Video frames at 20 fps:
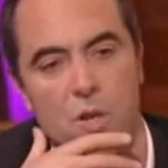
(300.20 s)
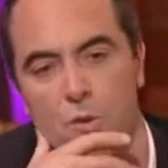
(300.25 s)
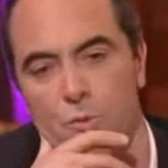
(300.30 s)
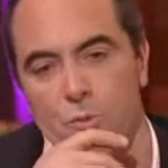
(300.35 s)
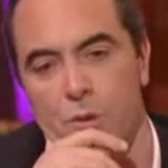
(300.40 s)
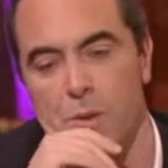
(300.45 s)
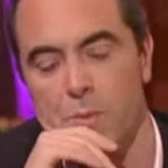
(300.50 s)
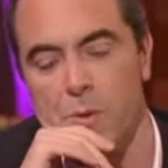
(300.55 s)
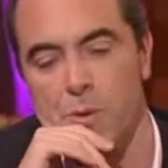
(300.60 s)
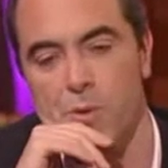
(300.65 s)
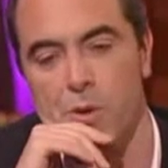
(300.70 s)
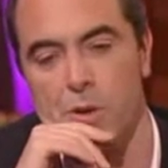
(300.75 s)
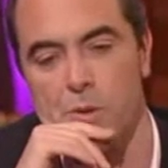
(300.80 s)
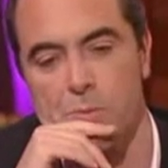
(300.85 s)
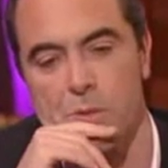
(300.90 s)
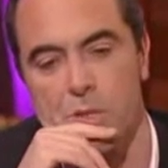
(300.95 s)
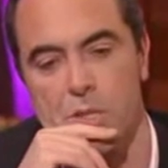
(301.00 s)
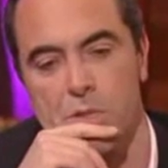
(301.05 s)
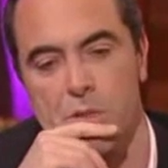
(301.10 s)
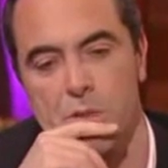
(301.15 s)
called Raymond
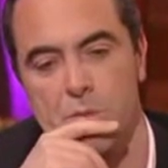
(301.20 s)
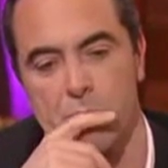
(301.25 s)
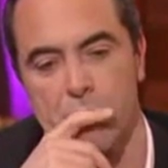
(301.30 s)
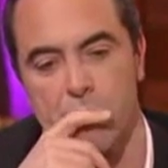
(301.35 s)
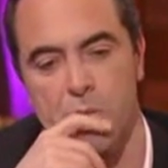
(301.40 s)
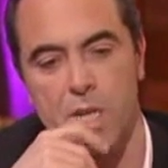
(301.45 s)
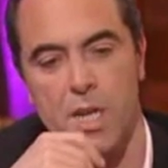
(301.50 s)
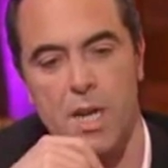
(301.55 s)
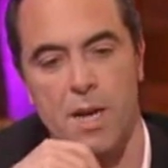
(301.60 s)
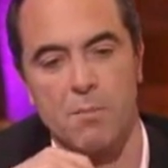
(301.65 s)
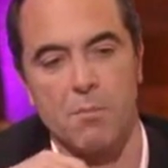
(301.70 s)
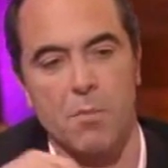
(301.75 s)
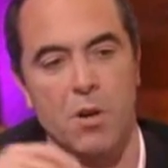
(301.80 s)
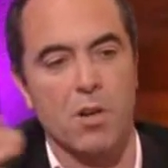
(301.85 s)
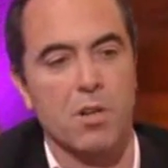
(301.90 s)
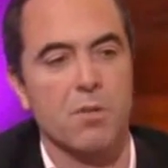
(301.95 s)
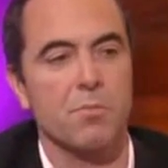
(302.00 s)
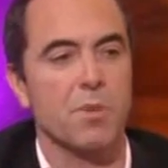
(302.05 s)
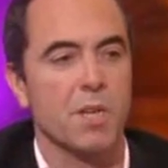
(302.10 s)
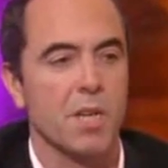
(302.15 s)
Robinson, but
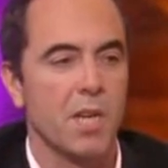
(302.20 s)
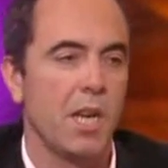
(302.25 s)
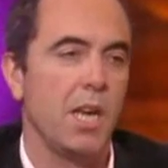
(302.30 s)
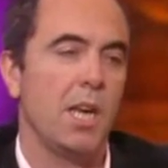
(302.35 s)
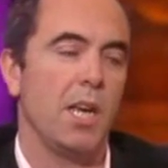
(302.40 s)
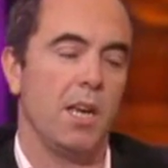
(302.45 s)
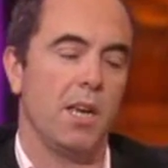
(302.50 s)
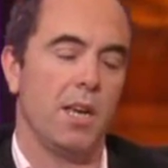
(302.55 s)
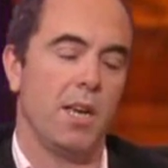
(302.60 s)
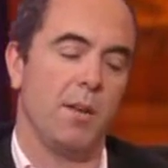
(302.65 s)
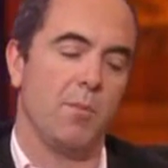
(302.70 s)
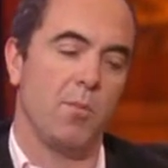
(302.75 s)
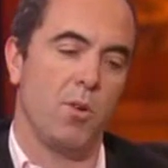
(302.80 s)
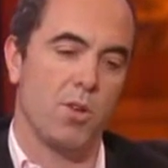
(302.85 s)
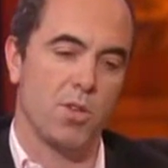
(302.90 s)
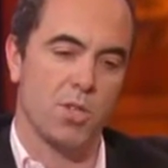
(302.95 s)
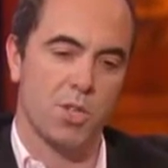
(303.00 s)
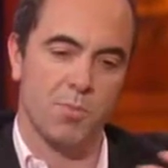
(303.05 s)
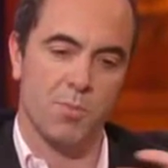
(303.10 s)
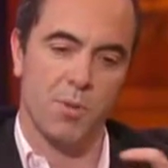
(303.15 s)
Mark McKee came
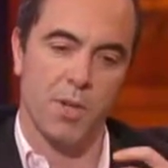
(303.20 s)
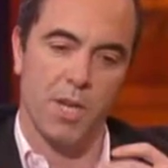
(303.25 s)
on to